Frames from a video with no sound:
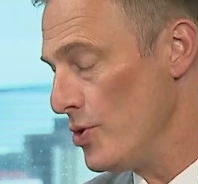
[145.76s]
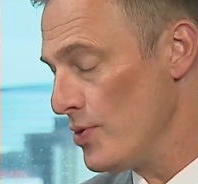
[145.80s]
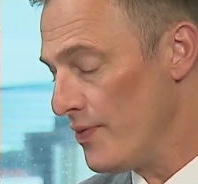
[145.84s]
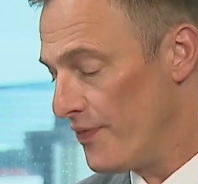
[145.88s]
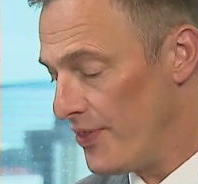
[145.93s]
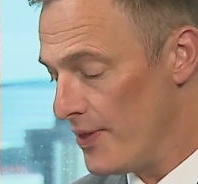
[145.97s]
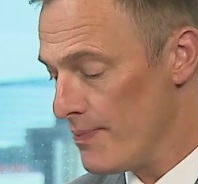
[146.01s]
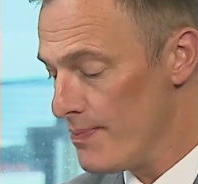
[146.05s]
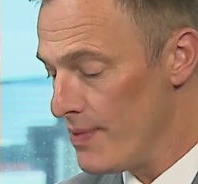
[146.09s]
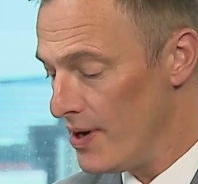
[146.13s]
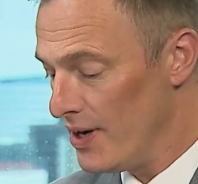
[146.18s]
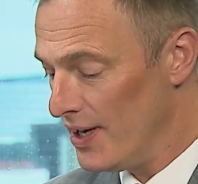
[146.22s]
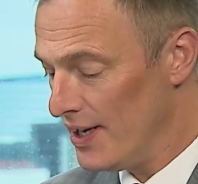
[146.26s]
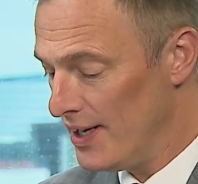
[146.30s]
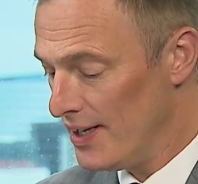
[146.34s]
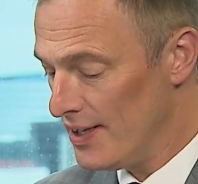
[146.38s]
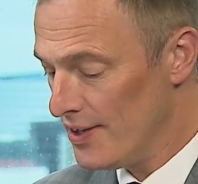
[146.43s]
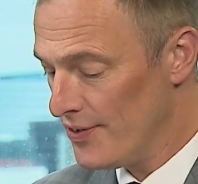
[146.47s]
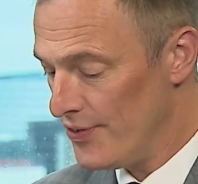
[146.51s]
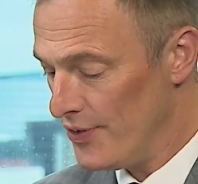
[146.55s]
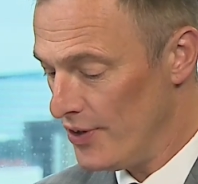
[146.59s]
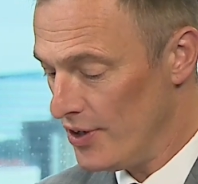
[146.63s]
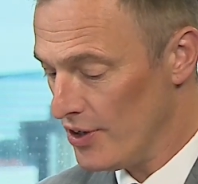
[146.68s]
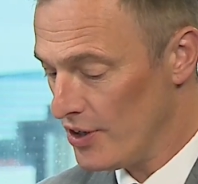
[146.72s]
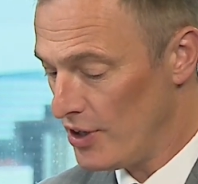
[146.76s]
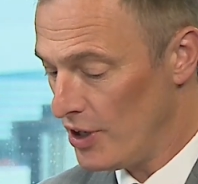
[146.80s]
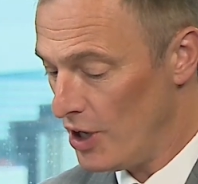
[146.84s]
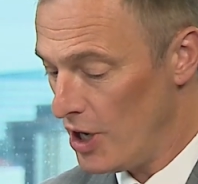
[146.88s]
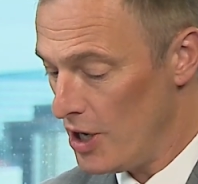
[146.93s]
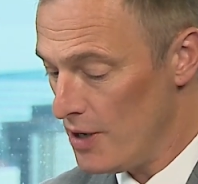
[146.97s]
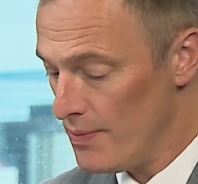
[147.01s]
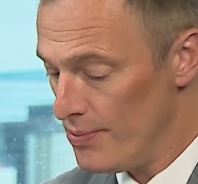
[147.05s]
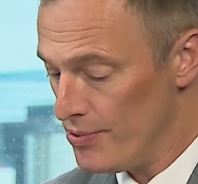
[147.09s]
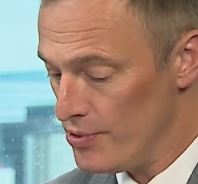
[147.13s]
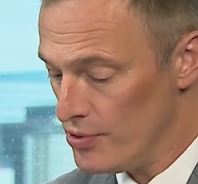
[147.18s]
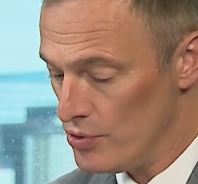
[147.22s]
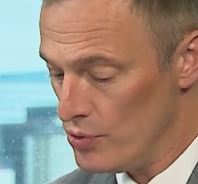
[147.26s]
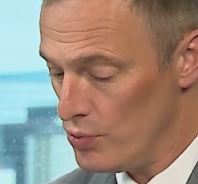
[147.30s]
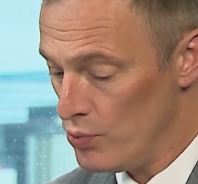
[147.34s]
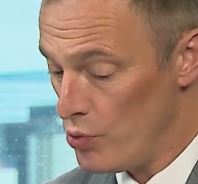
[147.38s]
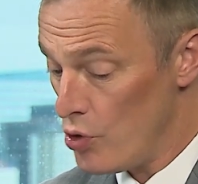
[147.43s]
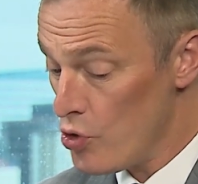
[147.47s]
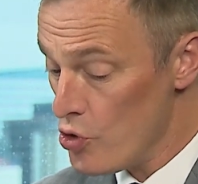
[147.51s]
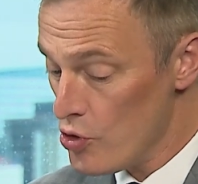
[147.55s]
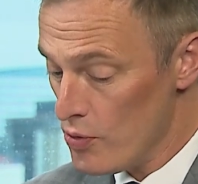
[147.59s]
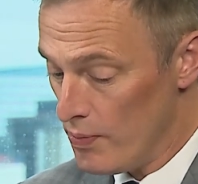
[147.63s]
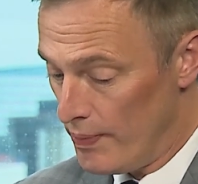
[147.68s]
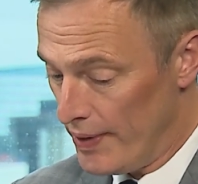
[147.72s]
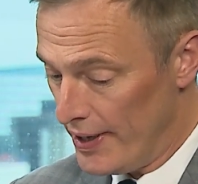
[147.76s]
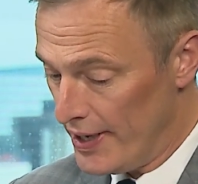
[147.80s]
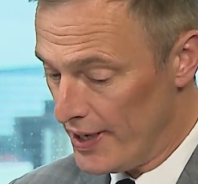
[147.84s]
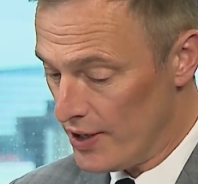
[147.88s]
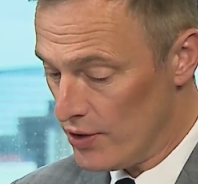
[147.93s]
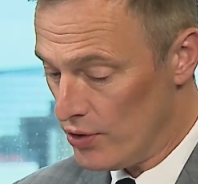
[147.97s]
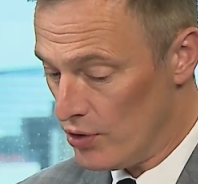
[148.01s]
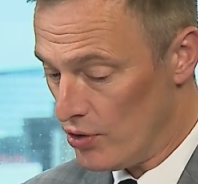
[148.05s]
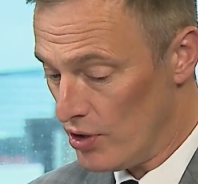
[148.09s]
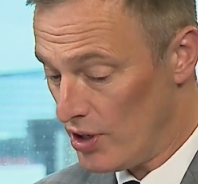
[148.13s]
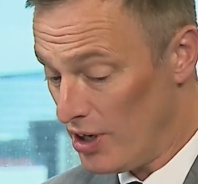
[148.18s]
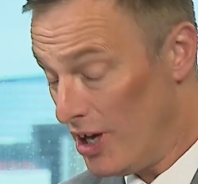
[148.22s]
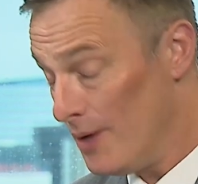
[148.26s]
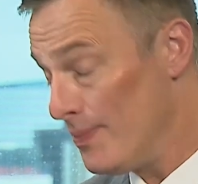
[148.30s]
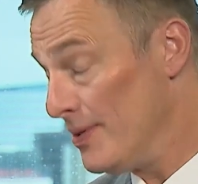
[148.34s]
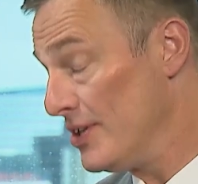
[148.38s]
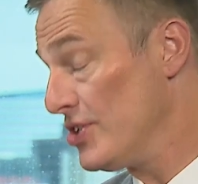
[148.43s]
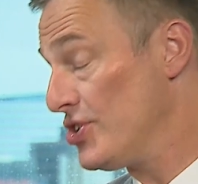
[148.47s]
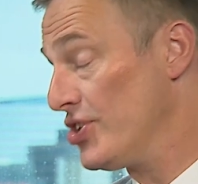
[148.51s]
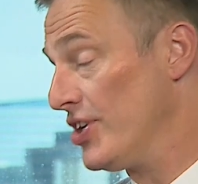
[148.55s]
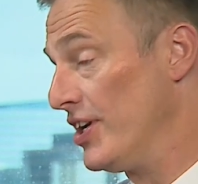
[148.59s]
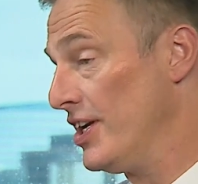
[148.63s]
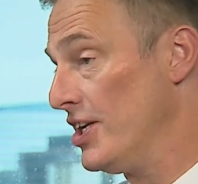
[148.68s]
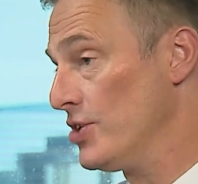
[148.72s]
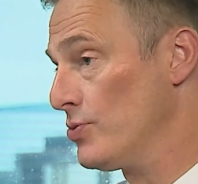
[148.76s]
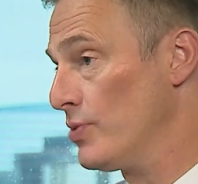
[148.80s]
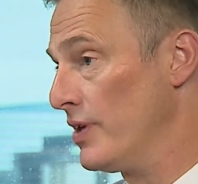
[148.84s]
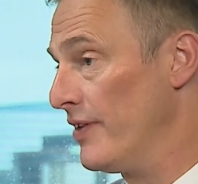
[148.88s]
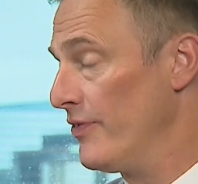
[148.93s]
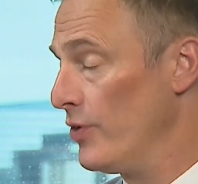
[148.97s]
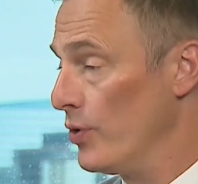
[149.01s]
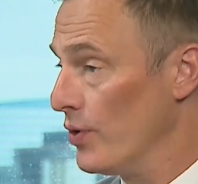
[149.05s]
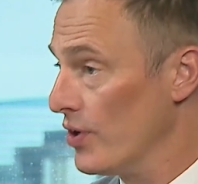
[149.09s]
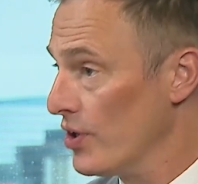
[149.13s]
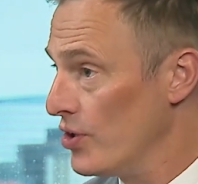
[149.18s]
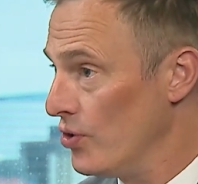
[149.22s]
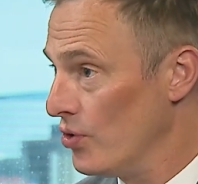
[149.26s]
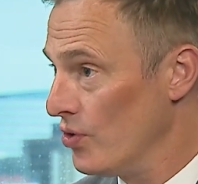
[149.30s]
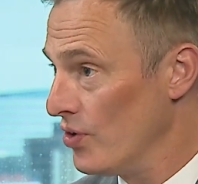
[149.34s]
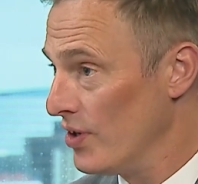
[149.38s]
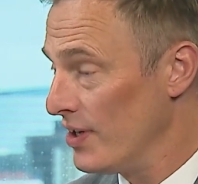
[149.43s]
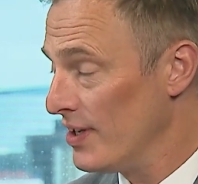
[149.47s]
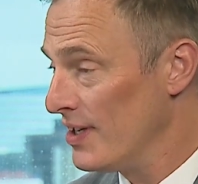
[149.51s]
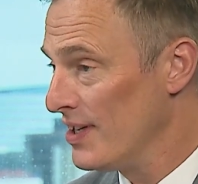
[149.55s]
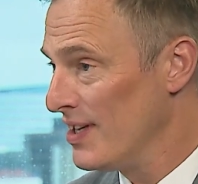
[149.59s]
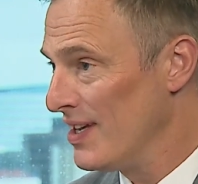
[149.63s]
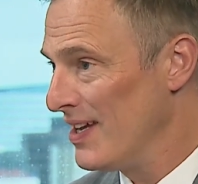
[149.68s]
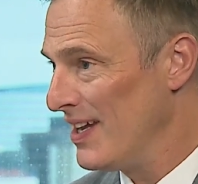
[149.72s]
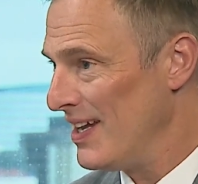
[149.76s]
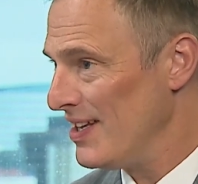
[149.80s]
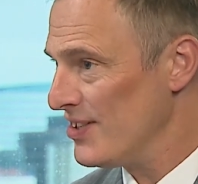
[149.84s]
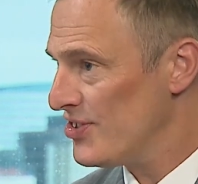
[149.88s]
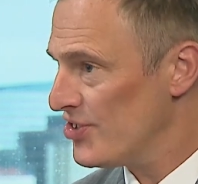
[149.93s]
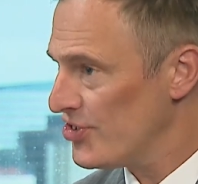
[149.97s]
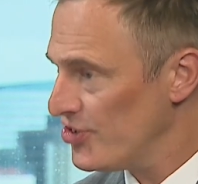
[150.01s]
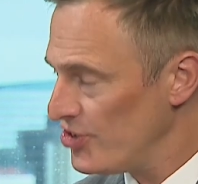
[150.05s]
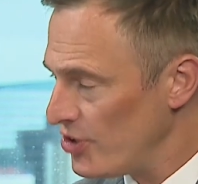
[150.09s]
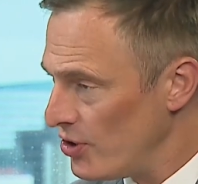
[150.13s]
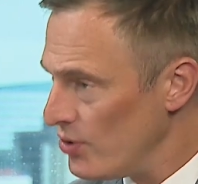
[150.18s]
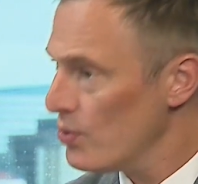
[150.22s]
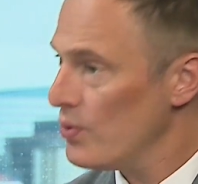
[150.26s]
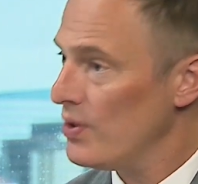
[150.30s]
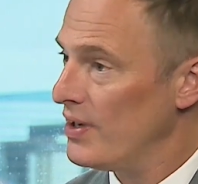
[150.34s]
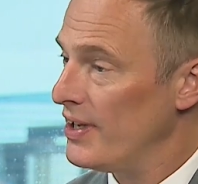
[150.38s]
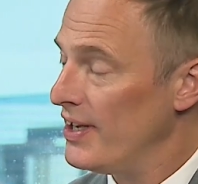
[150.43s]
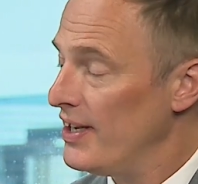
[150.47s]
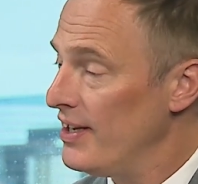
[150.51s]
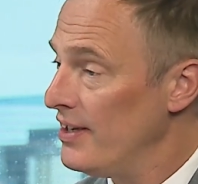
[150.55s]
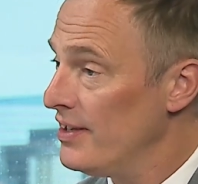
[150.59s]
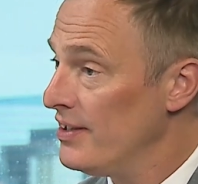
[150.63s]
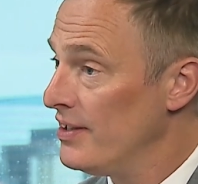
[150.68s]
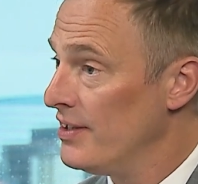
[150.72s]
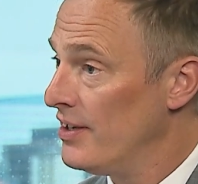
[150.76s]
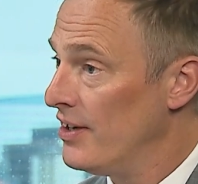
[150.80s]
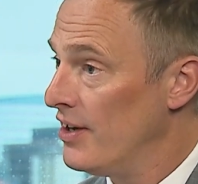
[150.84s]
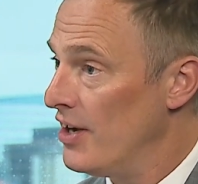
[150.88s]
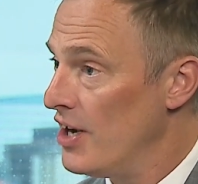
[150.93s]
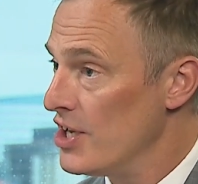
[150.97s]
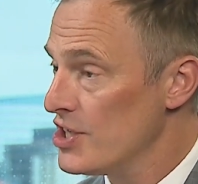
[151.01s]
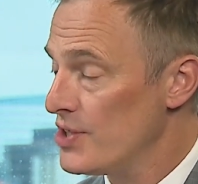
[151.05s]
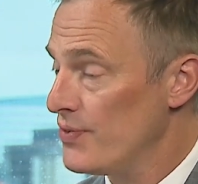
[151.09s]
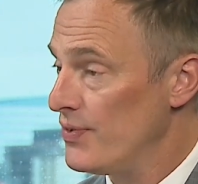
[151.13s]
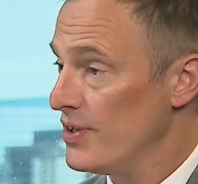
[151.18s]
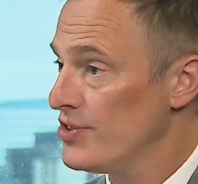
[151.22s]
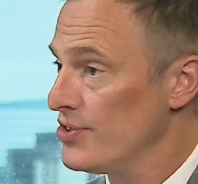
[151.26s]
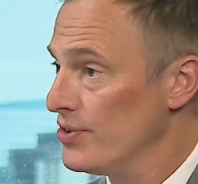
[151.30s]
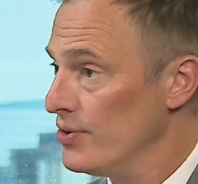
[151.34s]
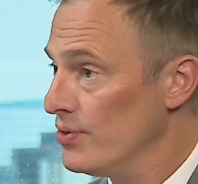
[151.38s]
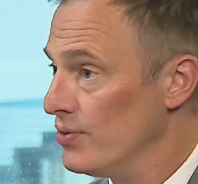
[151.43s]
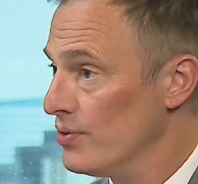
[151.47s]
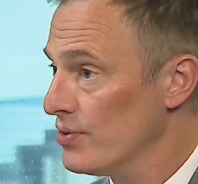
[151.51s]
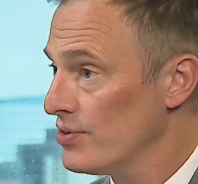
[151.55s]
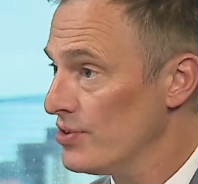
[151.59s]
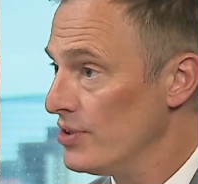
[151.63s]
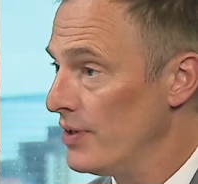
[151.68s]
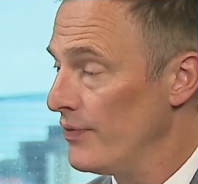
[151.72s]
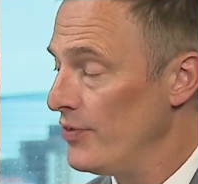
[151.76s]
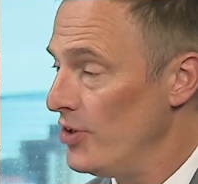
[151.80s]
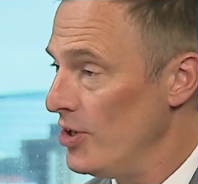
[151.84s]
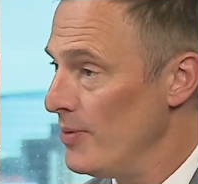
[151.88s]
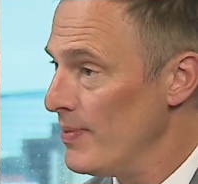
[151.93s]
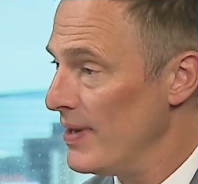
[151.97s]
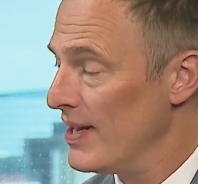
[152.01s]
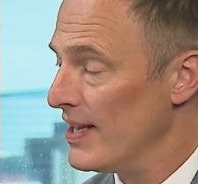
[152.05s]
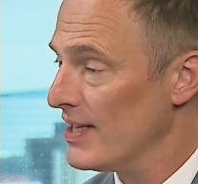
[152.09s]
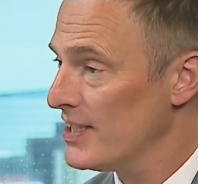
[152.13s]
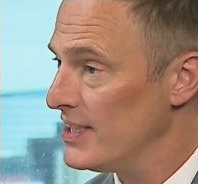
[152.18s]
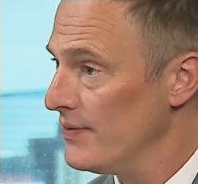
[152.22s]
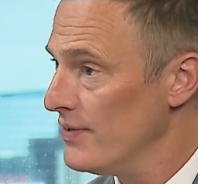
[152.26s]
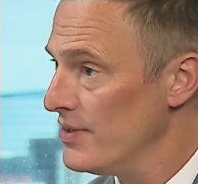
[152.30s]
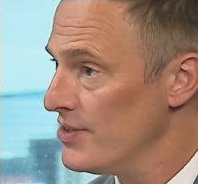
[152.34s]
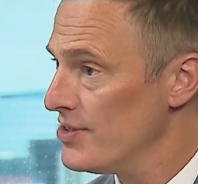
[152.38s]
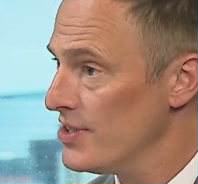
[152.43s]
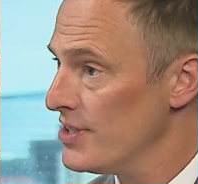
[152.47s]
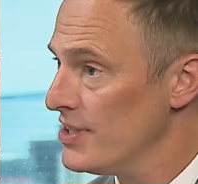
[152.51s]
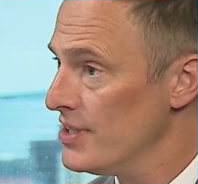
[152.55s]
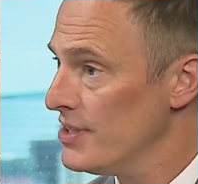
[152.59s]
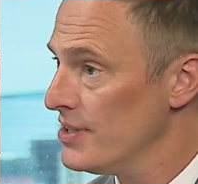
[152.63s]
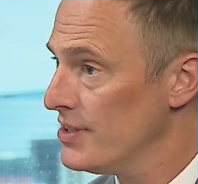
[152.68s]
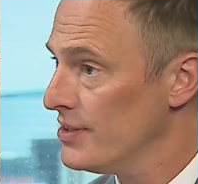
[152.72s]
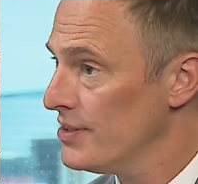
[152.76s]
of the mind that global warming or climate change, whatever you want to call it, is solely as a result of human activity?